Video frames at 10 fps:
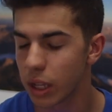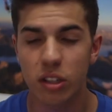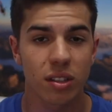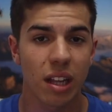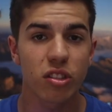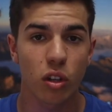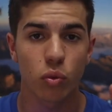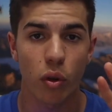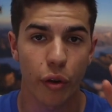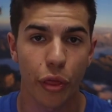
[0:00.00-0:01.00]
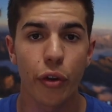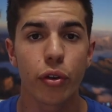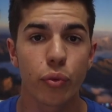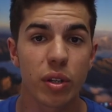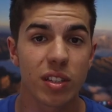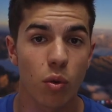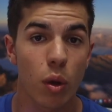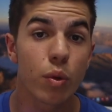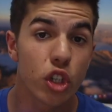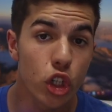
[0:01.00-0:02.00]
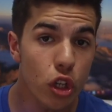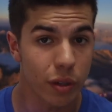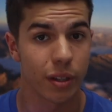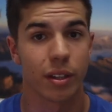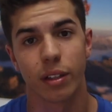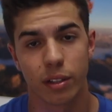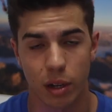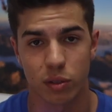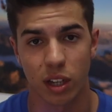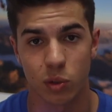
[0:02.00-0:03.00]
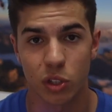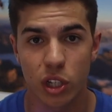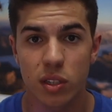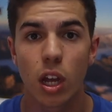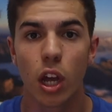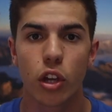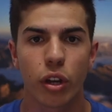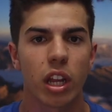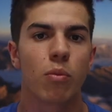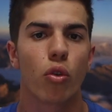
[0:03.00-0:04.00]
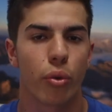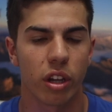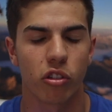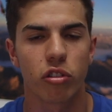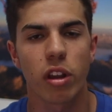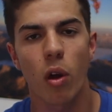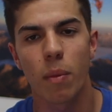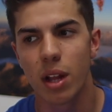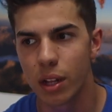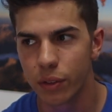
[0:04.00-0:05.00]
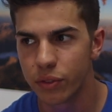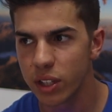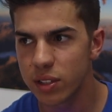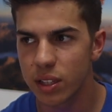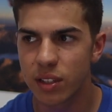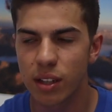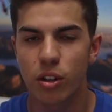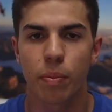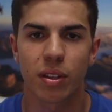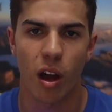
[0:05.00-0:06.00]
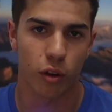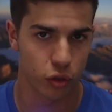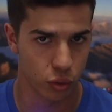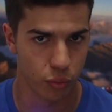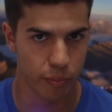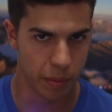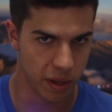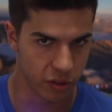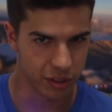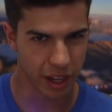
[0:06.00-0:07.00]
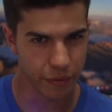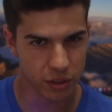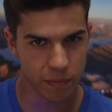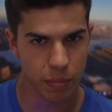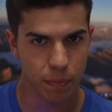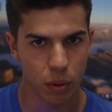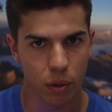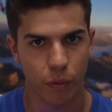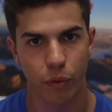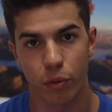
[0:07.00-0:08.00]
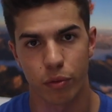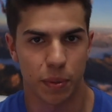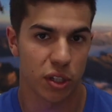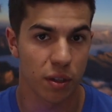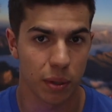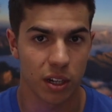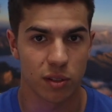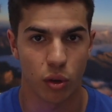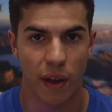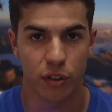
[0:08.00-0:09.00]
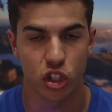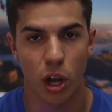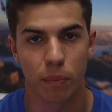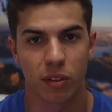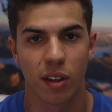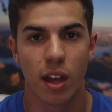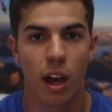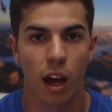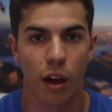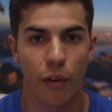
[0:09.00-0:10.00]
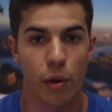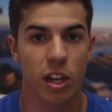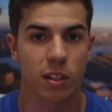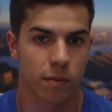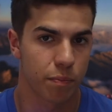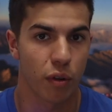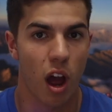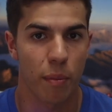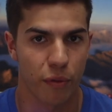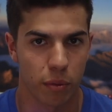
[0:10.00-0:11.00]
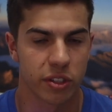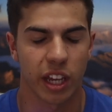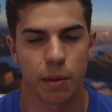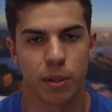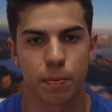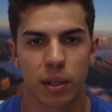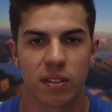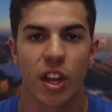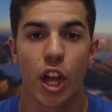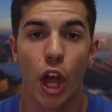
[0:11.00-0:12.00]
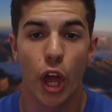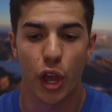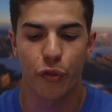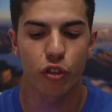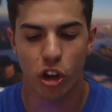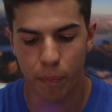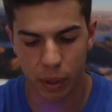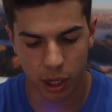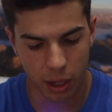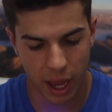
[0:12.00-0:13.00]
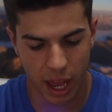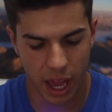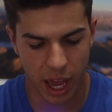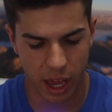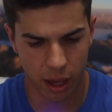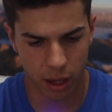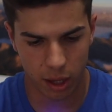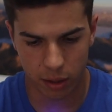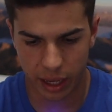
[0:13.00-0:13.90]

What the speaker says: Let's go to our third reason why we should downsize, which is you're getting more range. Now, this is a little bit hard to maybe understand for some people, for especially beginners who haven't jumped very high performance canopies. But if you're jumping the